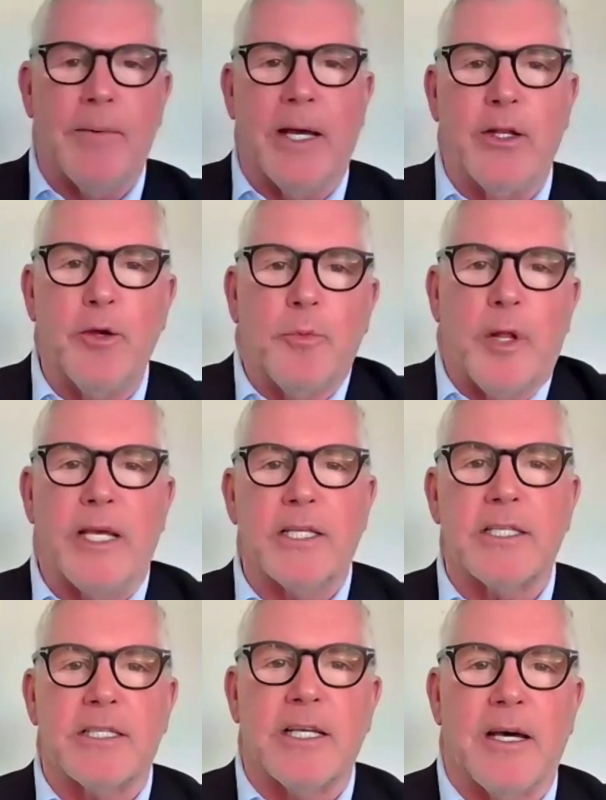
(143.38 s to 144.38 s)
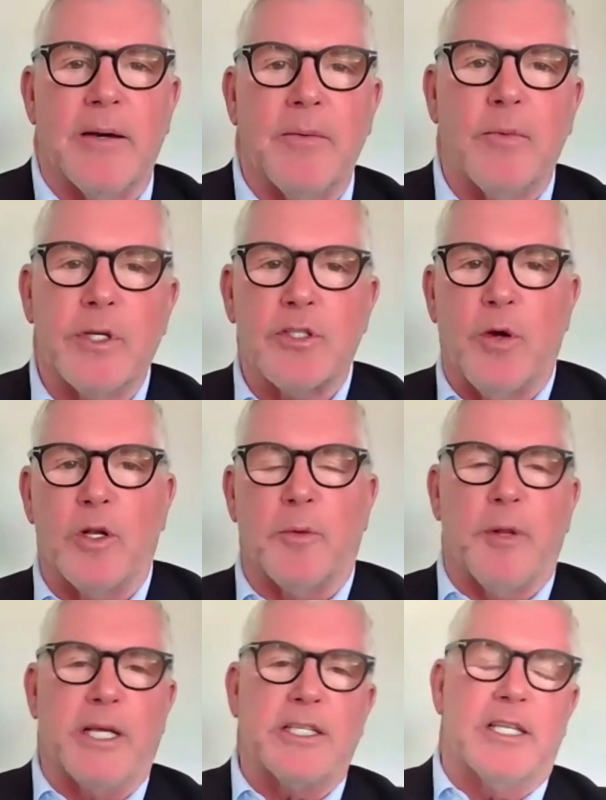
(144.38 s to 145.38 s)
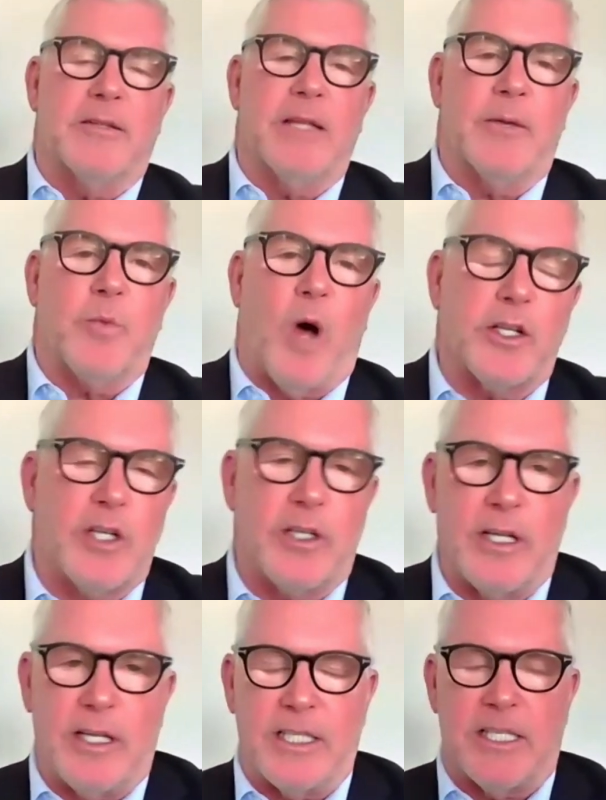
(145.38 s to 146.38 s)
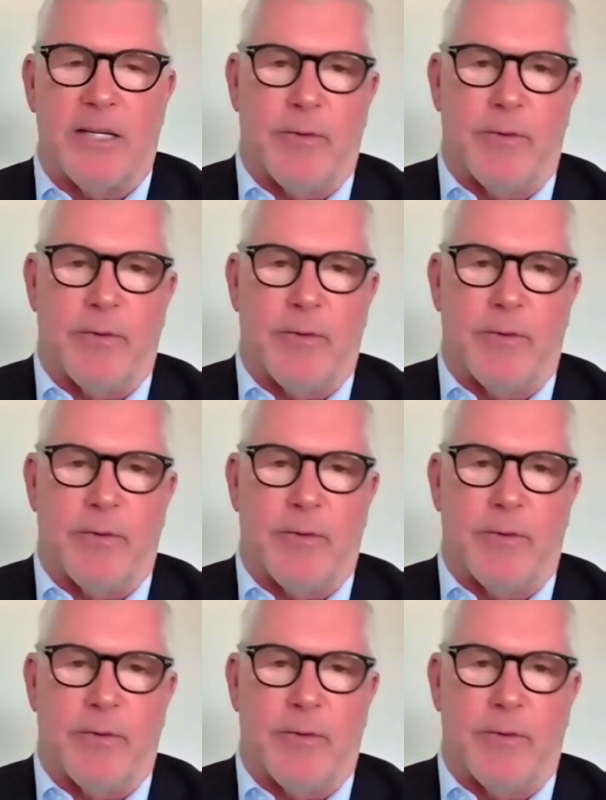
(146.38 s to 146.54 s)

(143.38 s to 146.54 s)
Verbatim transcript: my new place. Uh, we sold our place in, in Washington D.C.